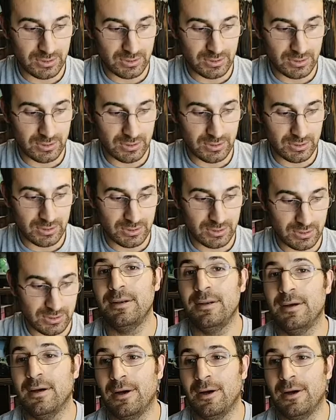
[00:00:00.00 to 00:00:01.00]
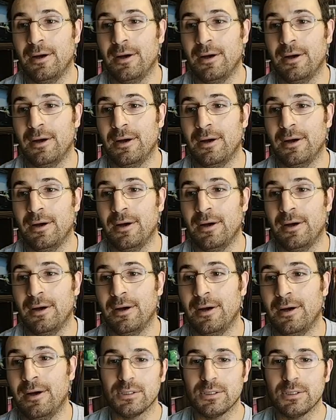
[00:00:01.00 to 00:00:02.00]
to add more
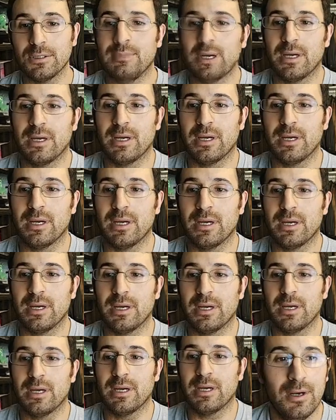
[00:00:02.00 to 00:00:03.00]
cards to my collection